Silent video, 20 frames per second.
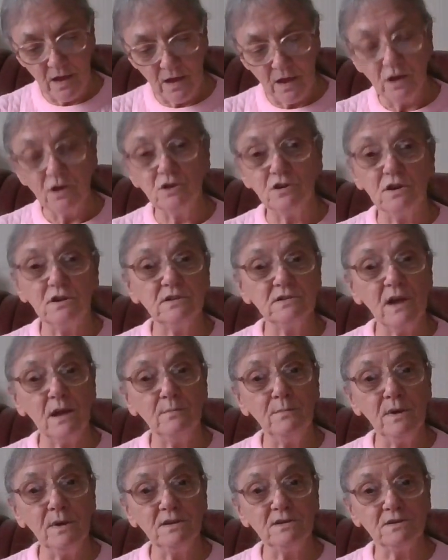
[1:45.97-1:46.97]
She sent
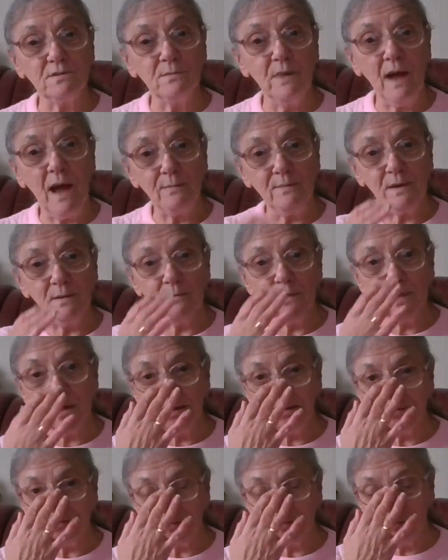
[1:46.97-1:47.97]
me some Happy Mail,
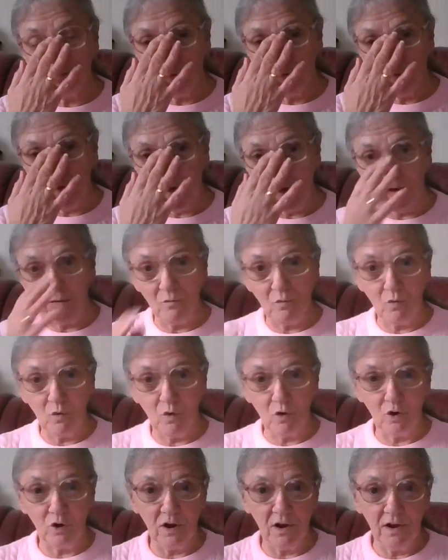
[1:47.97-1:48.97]
some um,
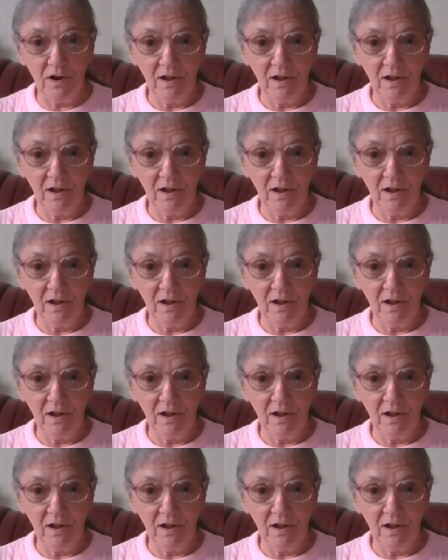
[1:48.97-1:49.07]
wool,